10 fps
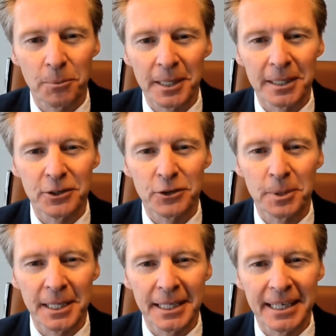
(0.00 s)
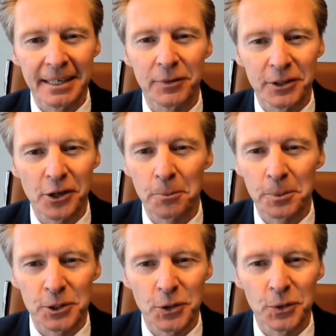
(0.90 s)
for me to be given the
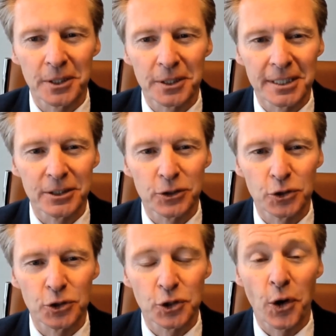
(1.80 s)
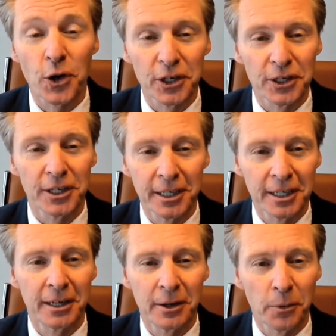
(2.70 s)
opportunity to join
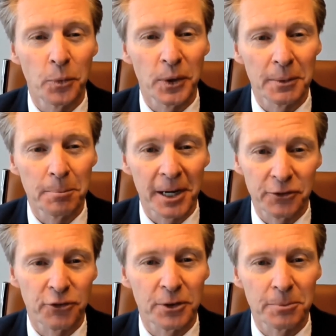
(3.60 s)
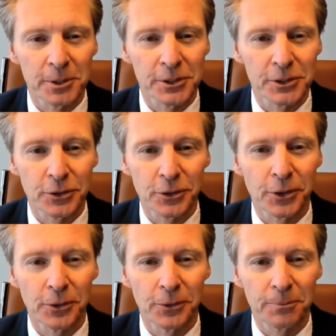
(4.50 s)
with my tributes to
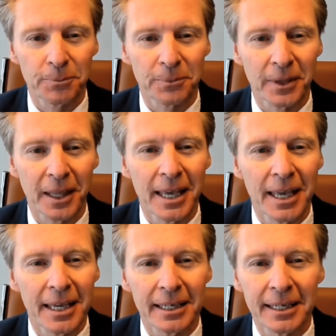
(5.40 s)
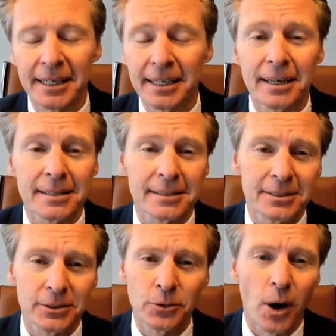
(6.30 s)
you.
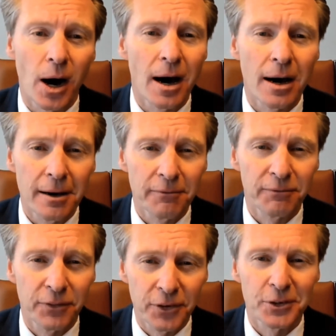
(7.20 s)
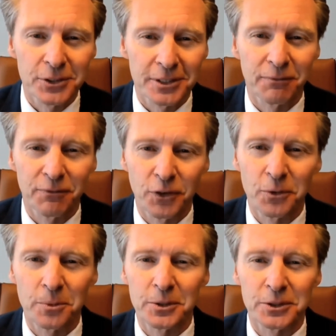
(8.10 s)
Nicolas, you are first and
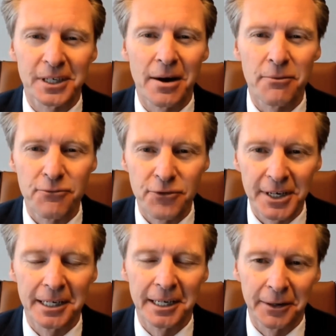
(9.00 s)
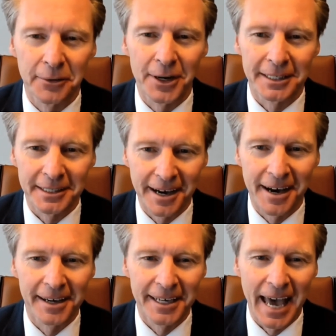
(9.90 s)
foremost a really great
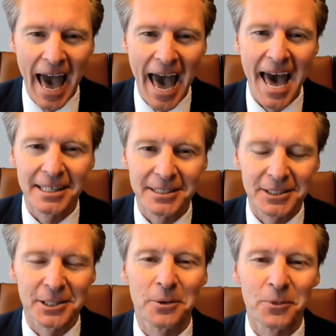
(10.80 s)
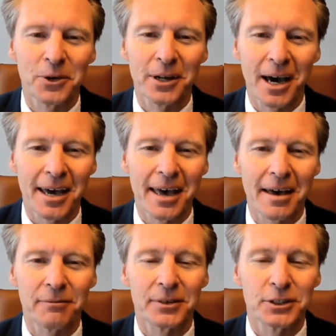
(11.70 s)
guy and someone I
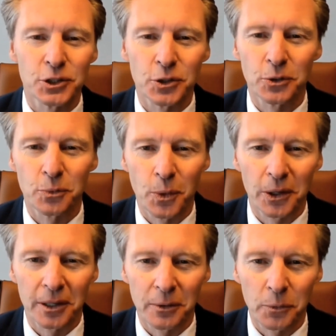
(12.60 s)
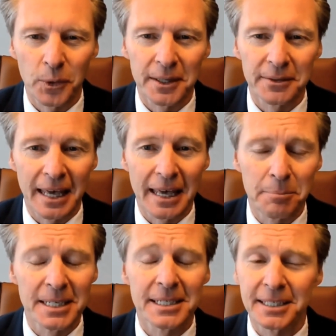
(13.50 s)
have enjoyed working with
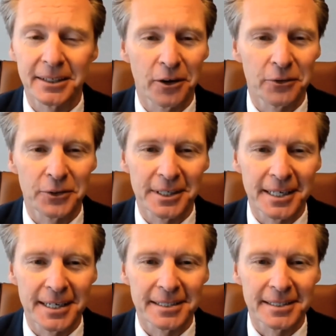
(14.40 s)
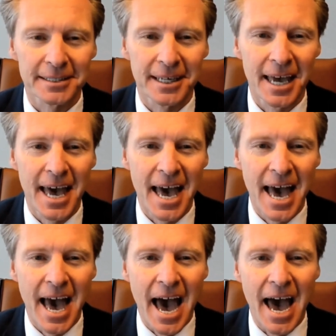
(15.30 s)
and meeting over the years.
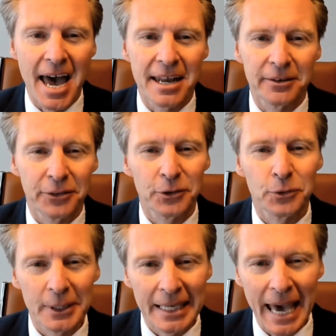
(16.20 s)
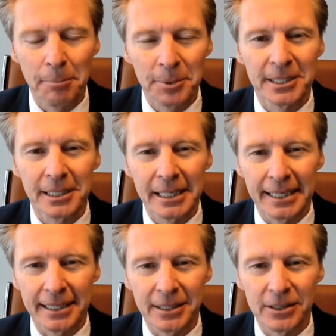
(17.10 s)
And through Capital
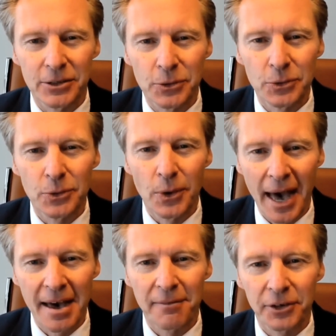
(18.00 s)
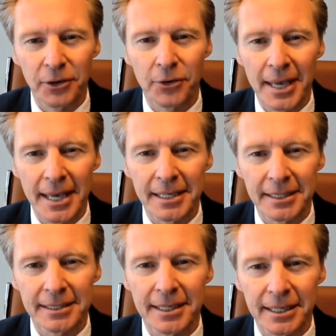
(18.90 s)
Link, you have
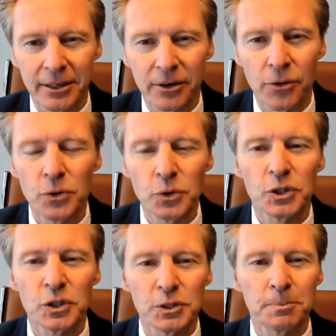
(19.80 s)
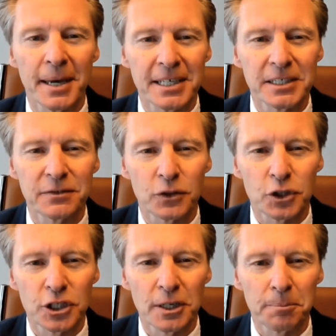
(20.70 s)
created a crucial space for
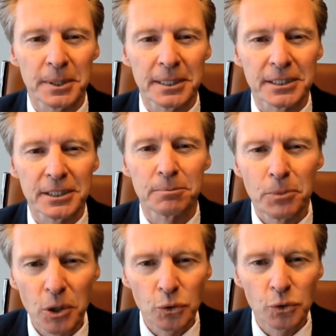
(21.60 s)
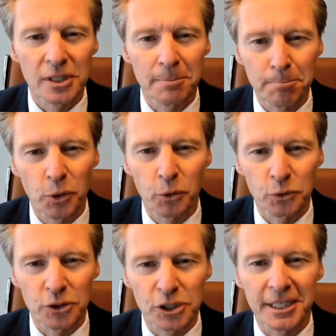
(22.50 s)
shipping's most
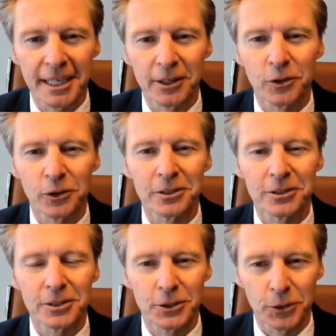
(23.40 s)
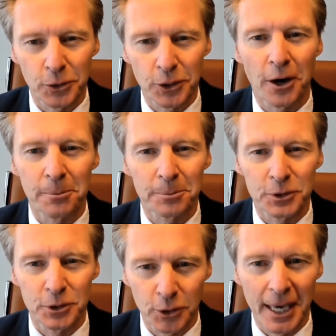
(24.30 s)
important stakeholders to come
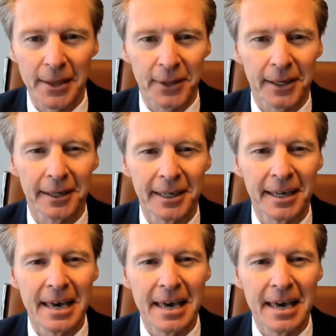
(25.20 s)
together.